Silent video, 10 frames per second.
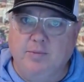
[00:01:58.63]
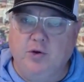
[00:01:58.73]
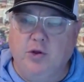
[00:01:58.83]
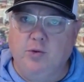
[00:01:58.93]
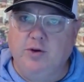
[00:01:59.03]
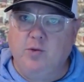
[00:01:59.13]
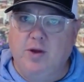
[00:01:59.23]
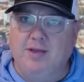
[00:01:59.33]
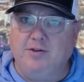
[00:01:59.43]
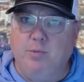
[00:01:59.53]
So the reason why
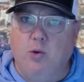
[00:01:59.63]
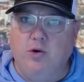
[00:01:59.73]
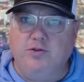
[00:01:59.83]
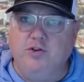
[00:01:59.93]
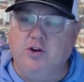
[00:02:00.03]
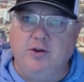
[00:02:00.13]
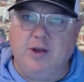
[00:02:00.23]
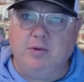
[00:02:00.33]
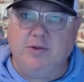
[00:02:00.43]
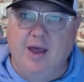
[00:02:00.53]
that's important is you can
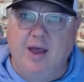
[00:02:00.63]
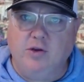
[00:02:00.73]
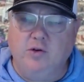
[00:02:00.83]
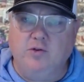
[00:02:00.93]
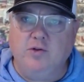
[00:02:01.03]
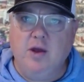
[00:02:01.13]
double down and use